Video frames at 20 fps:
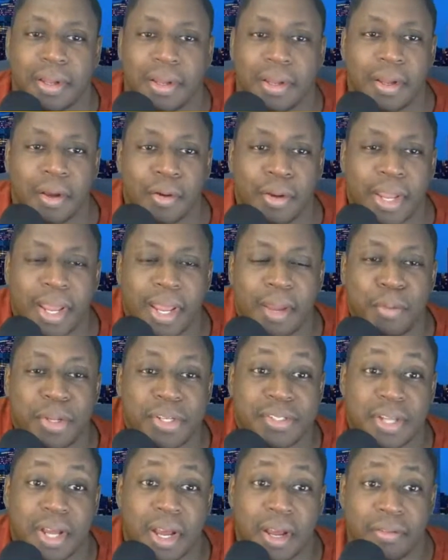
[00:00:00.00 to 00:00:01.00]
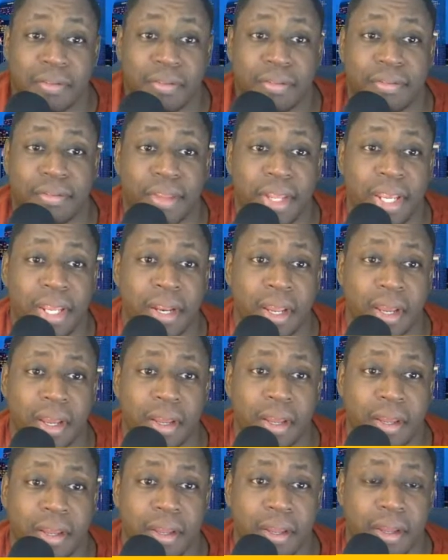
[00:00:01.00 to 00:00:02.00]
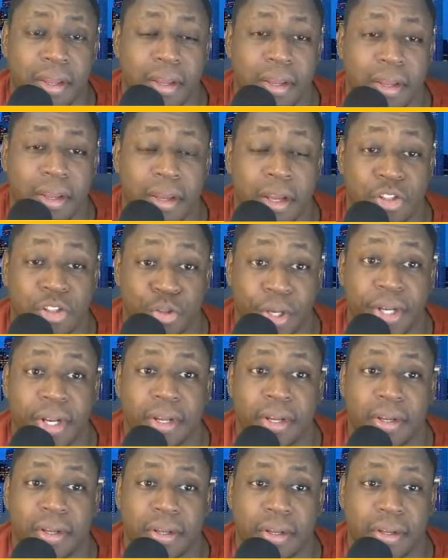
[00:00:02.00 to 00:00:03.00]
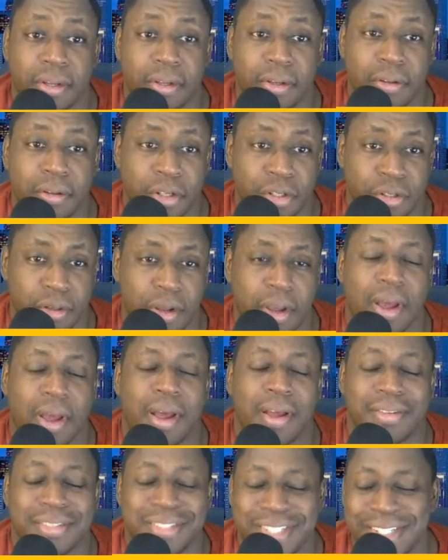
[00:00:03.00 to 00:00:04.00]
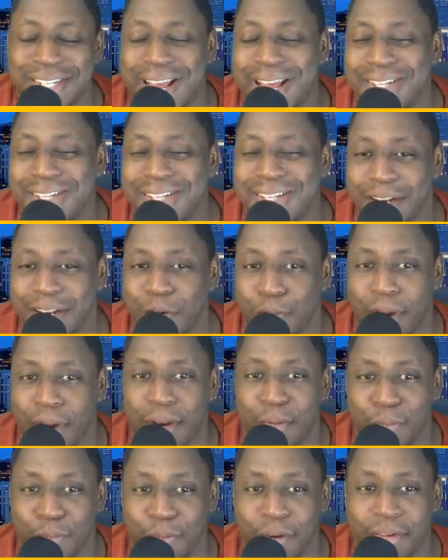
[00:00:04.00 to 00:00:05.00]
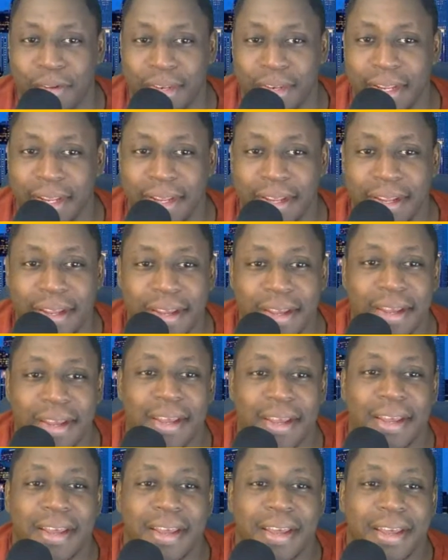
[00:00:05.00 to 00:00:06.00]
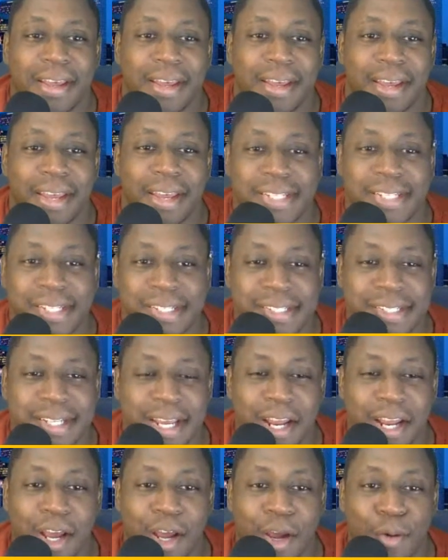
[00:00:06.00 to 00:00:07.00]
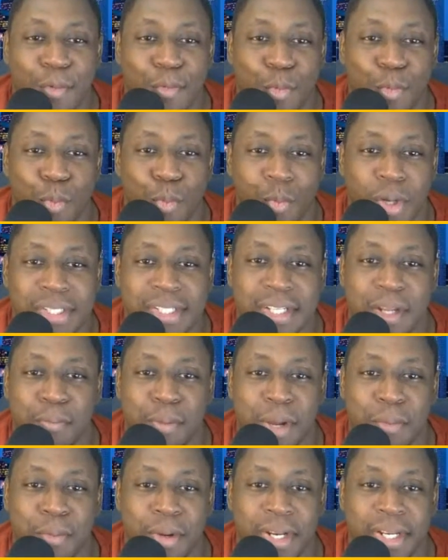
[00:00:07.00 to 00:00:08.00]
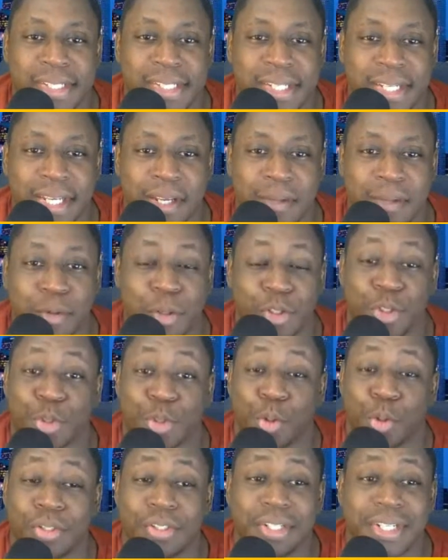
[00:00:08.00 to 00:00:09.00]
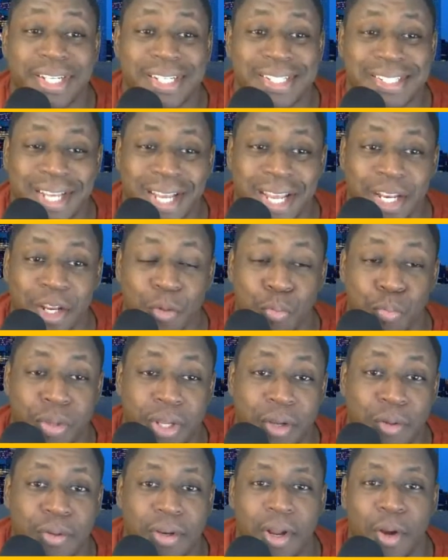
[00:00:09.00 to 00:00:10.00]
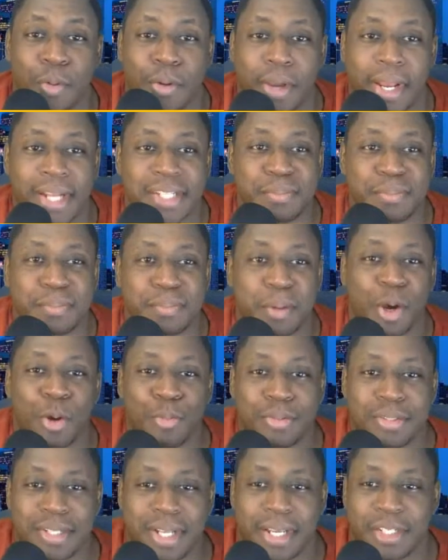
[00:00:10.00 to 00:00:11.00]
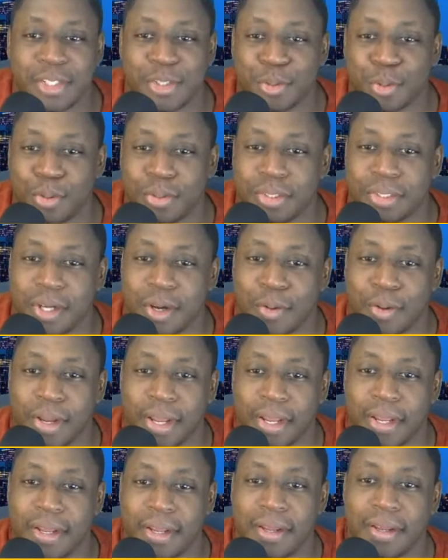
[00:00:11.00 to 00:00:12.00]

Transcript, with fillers: Okay, Miss Athena, Atrina. Uh, she, I said it right the other day. She said, uh, what's up, my money team? Georgia is in the building. Okay, that's my home state, Georgia. Okay.